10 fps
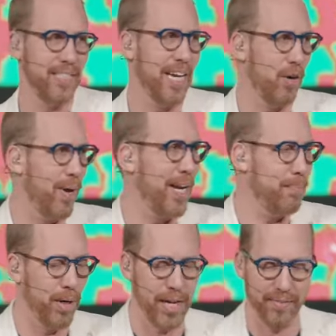You got to write a
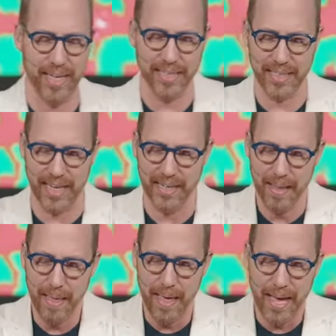book on this. And,
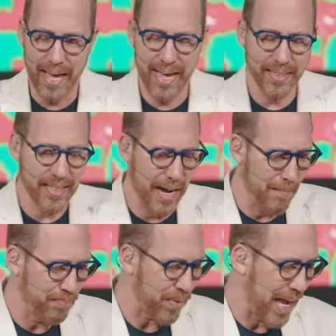and
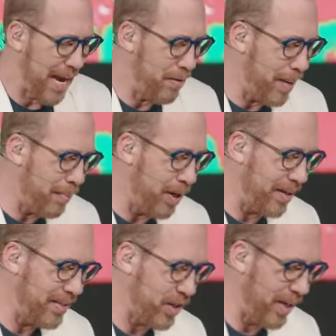um, I
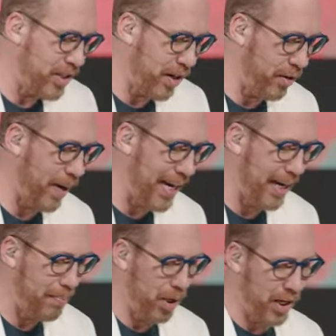remember, so I started
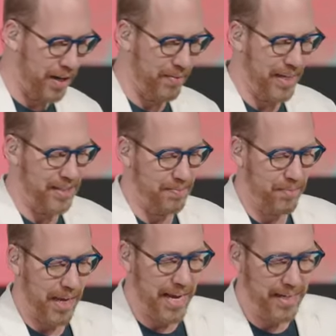writing a book on this,
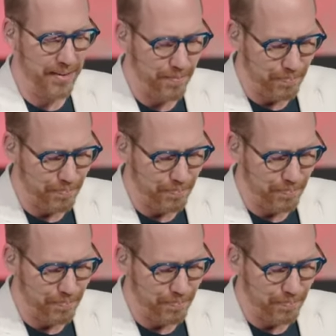and